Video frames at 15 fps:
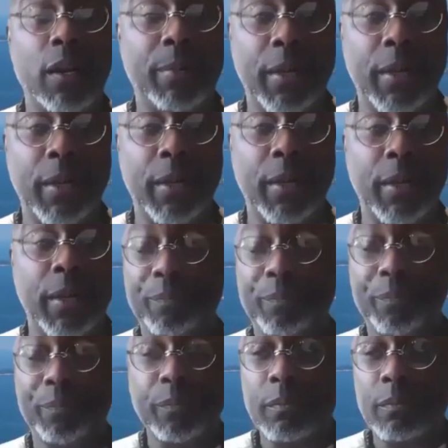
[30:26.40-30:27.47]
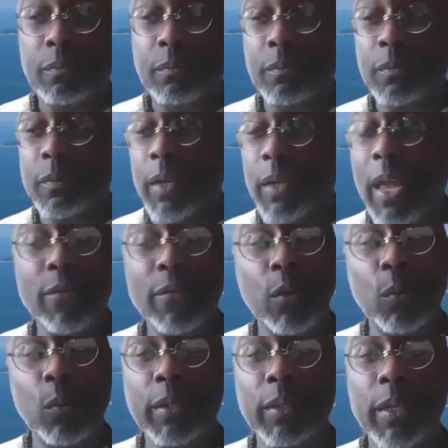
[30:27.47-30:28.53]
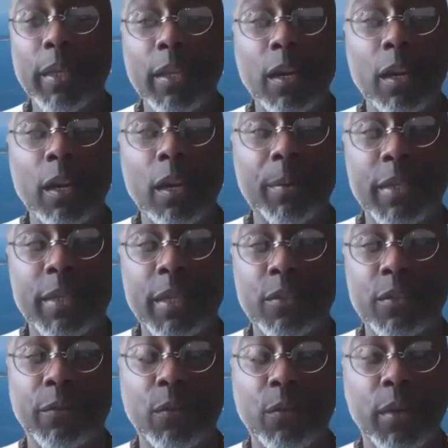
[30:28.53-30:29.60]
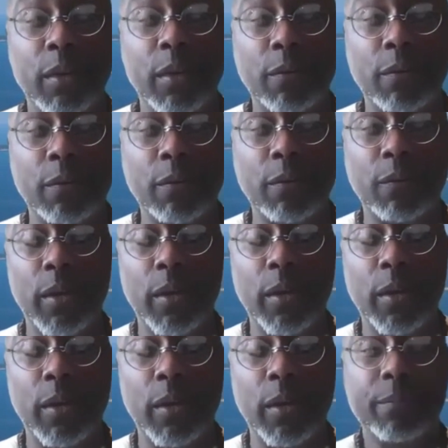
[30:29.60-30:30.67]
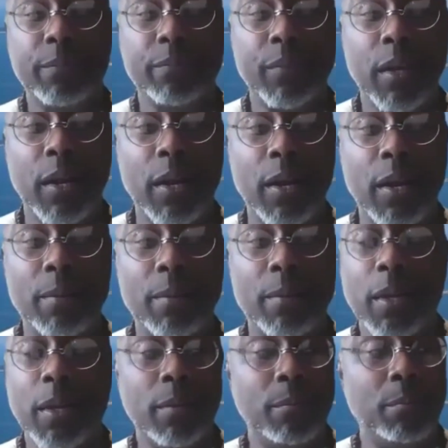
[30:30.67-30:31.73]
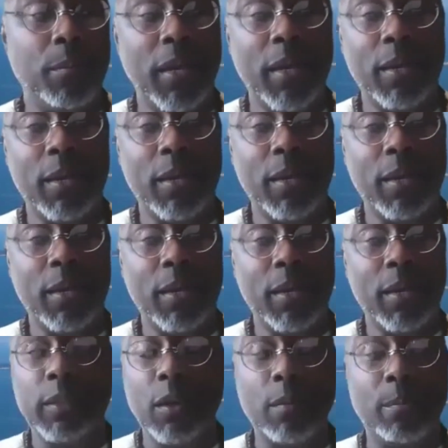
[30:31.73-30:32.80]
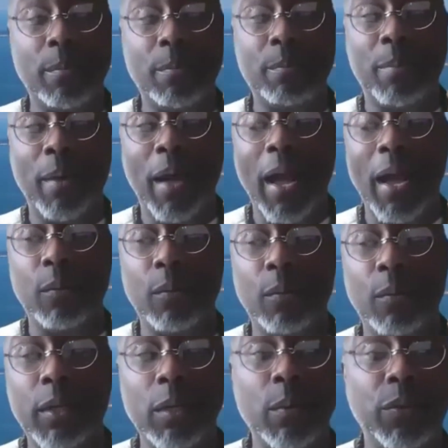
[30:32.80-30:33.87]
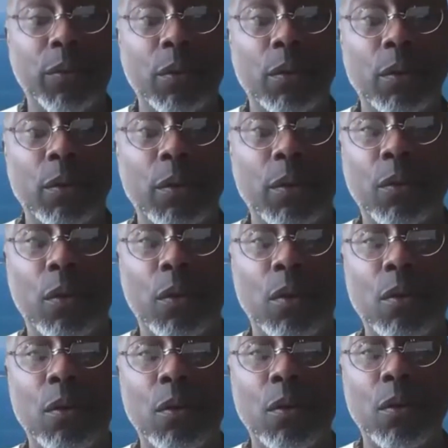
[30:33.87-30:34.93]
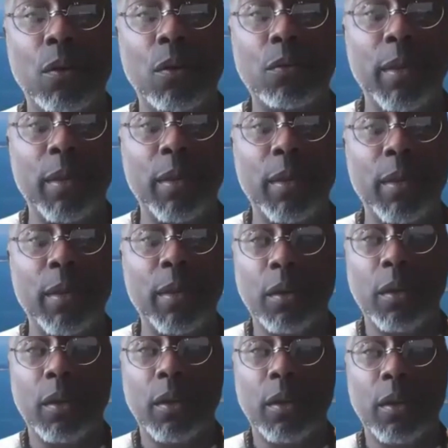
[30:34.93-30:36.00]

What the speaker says: therapy. Have your weekly therapy sessions if you can afford it. Meet weekly or bi-weekly with your own mentor